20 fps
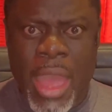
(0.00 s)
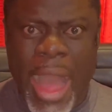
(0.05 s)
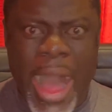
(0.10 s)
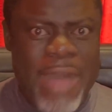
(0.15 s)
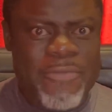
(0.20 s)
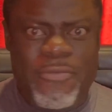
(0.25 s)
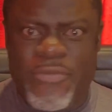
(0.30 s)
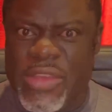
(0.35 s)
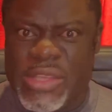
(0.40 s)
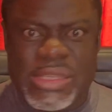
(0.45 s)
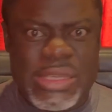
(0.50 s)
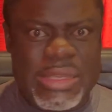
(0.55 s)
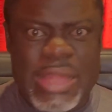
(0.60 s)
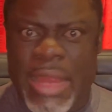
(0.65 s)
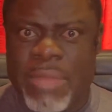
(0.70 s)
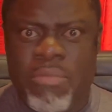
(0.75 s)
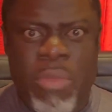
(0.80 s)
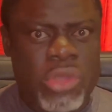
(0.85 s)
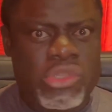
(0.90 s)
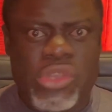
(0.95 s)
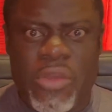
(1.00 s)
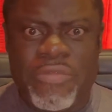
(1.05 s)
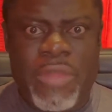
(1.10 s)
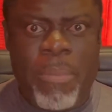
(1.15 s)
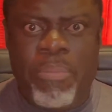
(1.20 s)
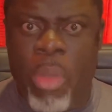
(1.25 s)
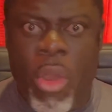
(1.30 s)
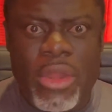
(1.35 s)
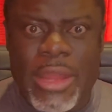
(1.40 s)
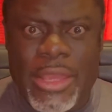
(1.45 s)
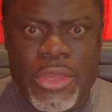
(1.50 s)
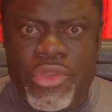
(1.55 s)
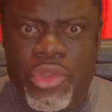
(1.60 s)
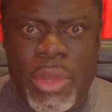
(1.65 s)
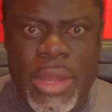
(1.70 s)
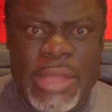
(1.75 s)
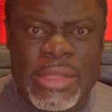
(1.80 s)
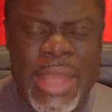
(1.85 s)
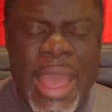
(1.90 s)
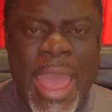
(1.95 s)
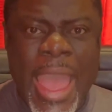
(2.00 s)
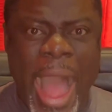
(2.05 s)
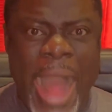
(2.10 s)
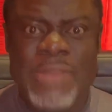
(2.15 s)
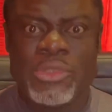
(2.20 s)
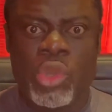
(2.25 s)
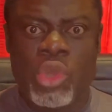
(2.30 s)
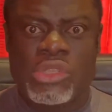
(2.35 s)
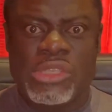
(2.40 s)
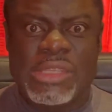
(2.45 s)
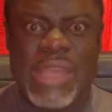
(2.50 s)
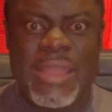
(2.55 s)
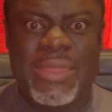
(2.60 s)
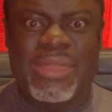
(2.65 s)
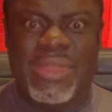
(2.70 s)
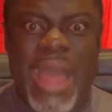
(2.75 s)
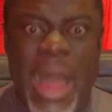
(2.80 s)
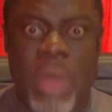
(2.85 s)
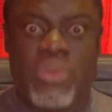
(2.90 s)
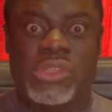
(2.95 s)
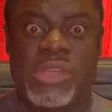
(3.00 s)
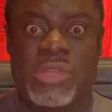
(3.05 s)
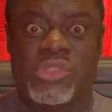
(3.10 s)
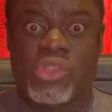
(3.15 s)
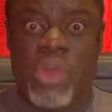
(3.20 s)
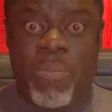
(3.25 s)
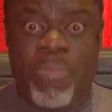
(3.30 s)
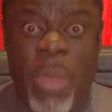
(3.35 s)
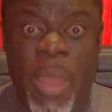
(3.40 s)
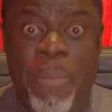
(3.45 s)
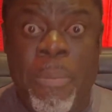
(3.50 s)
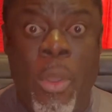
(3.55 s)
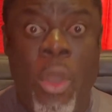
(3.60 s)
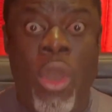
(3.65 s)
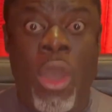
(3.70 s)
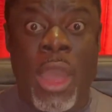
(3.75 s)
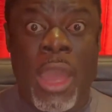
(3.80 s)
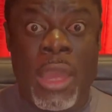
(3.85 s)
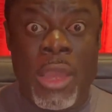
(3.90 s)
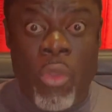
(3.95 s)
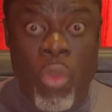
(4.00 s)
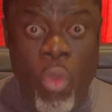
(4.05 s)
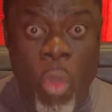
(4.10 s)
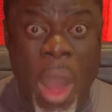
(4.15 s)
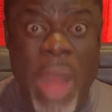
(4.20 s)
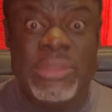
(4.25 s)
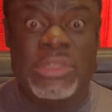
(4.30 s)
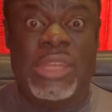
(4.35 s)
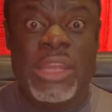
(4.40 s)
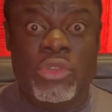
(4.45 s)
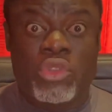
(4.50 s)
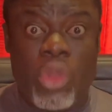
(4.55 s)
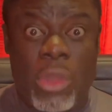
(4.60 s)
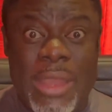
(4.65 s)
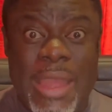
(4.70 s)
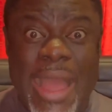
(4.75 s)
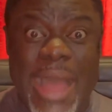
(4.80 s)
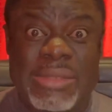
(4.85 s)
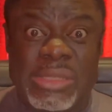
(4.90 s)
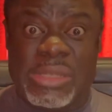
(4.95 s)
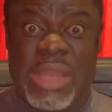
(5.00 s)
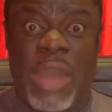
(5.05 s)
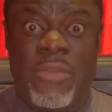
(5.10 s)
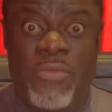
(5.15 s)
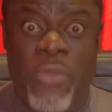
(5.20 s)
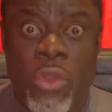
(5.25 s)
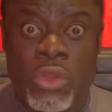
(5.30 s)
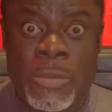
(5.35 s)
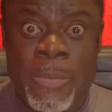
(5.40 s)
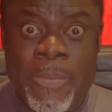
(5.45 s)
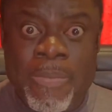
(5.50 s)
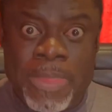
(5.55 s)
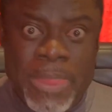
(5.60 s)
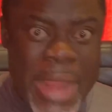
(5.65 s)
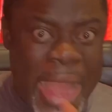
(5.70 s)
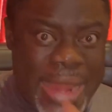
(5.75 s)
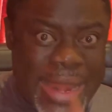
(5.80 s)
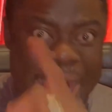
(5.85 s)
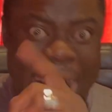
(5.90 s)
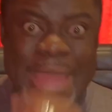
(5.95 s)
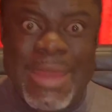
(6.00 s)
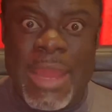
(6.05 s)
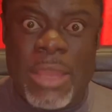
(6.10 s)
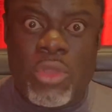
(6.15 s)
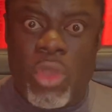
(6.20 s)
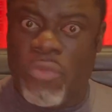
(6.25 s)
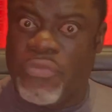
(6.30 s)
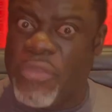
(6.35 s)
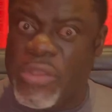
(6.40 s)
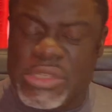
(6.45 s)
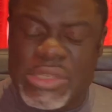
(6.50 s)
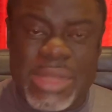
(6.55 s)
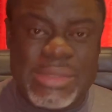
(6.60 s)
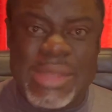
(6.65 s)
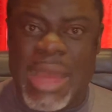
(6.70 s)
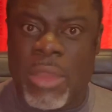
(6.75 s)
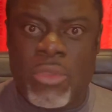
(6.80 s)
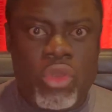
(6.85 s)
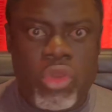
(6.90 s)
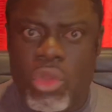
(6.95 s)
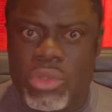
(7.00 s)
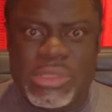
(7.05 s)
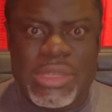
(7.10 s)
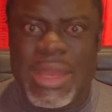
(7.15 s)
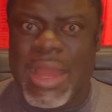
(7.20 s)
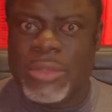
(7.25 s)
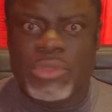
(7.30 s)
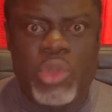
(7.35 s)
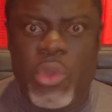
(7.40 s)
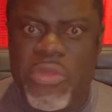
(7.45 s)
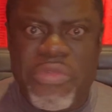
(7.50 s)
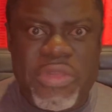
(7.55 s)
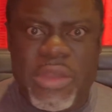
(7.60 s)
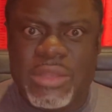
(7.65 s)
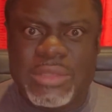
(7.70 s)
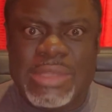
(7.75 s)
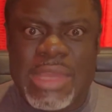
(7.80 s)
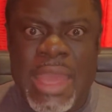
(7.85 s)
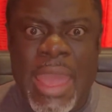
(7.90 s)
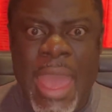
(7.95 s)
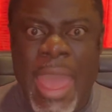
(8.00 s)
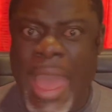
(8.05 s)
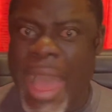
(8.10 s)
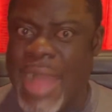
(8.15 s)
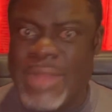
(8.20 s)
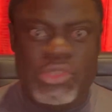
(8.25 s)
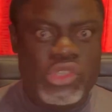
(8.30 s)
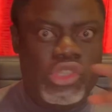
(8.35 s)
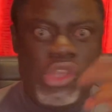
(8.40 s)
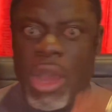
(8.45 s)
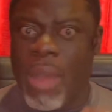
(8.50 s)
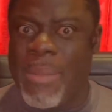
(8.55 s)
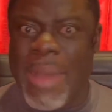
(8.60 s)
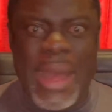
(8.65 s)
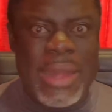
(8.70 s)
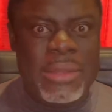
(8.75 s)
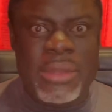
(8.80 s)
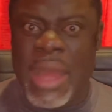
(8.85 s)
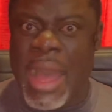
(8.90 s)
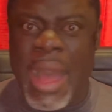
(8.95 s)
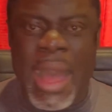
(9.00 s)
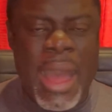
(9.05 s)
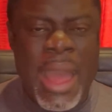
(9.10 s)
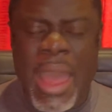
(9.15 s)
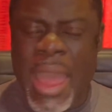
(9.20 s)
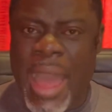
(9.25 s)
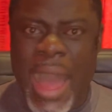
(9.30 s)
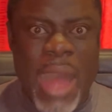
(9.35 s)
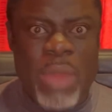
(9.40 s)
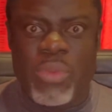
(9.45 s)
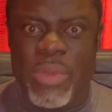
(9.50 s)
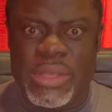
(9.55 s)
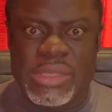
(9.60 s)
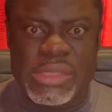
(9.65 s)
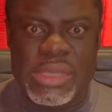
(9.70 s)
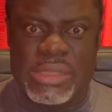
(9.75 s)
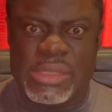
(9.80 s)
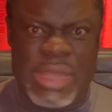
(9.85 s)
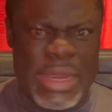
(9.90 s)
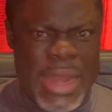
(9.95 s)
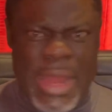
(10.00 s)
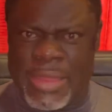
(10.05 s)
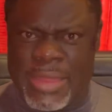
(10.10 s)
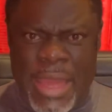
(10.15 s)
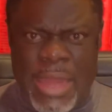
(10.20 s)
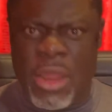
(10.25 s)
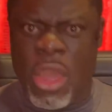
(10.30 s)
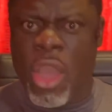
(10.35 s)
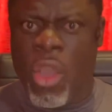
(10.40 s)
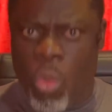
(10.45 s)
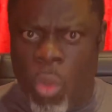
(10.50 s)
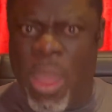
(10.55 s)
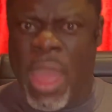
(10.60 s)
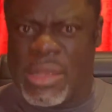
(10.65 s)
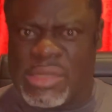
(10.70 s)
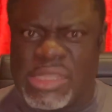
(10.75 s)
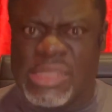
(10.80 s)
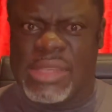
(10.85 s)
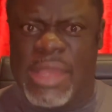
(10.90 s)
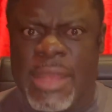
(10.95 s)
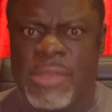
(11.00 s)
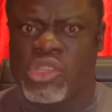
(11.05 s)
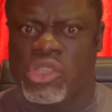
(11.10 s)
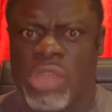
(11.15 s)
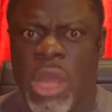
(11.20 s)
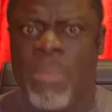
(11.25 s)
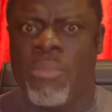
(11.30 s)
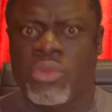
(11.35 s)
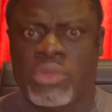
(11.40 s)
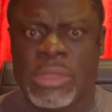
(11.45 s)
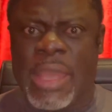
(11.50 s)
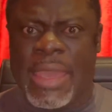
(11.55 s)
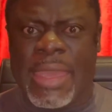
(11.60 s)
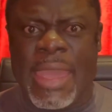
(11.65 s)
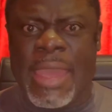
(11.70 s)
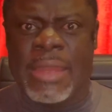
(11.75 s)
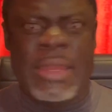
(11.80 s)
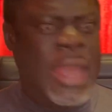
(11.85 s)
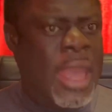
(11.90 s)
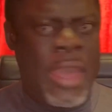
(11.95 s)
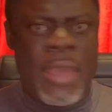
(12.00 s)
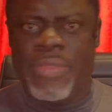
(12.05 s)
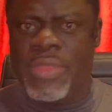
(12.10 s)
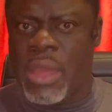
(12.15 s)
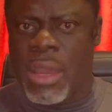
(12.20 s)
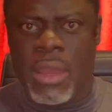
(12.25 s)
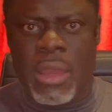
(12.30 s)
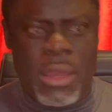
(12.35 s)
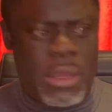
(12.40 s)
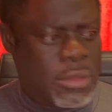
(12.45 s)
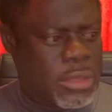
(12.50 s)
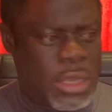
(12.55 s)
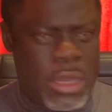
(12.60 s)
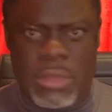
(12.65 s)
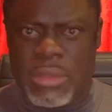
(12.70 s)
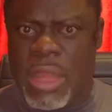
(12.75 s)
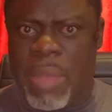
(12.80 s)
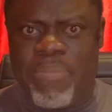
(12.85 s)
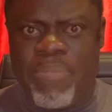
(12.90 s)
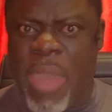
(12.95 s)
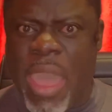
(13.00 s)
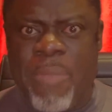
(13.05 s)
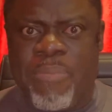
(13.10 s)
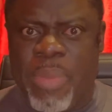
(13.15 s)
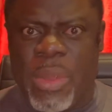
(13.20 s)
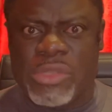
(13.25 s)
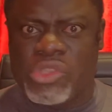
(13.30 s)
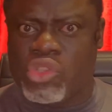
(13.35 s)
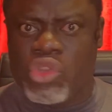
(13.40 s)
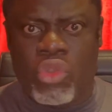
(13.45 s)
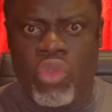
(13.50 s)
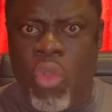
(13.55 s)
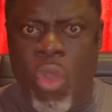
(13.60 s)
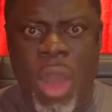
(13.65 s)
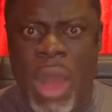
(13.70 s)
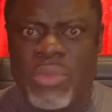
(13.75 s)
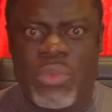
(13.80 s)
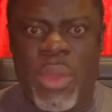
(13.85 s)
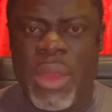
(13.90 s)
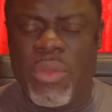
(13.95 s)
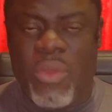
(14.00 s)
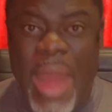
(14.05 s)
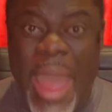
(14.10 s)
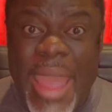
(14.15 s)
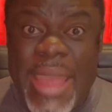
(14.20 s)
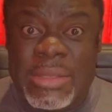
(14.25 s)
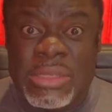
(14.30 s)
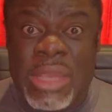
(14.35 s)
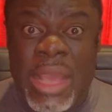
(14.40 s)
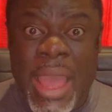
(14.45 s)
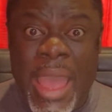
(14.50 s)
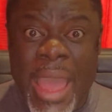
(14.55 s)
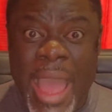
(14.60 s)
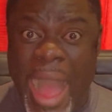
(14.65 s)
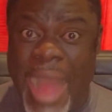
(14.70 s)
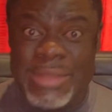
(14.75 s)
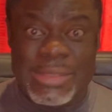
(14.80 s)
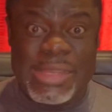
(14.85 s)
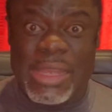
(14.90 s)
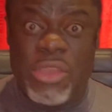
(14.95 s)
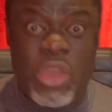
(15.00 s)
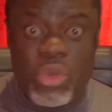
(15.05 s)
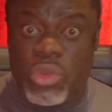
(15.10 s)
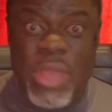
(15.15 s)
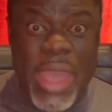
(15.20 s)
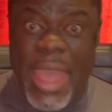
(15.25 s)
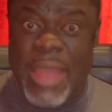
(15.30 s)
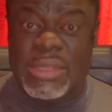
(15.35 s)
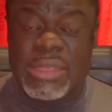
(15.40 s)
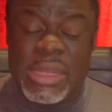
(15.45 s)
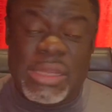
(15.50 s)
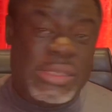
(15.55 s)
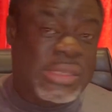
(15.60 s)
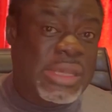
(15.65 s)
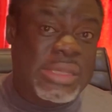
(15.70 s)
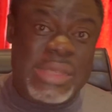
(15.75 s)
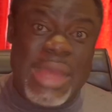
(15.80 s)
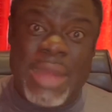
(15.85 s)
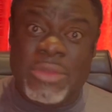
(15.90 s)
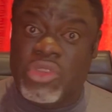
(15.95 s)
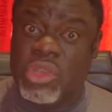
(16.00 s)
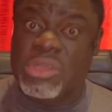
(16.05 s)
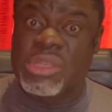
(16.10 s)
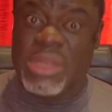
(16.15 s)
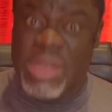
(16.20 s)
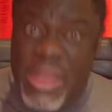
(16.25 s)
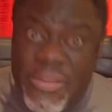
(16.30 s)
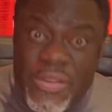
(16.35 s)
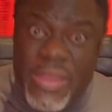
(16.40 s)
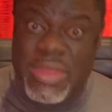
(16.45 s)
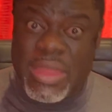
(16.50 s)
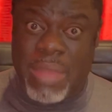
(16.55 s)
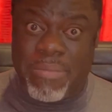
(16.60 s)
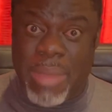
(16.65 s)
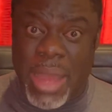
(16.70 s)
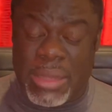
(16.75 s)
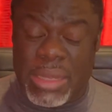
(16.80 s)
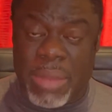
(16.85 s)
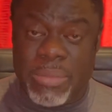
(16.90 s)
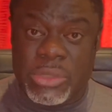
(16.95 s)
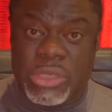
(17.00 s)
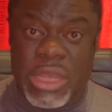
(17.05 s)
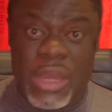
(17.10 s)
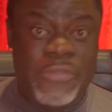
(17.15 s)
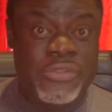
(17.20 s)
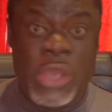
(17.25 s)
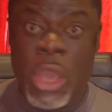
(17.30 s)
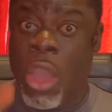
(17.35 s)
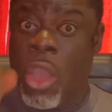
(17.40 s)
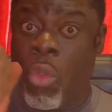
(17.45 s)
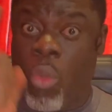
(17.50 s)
I've visited most of the polling unit and you see thousands of people wanting to cast their vote and INEC officials are closing at 2.30 and some are, are, are, resisting and then we are seeing some taking the, the, the papers to go and rewrite and security agencies are just leaving them by themselves.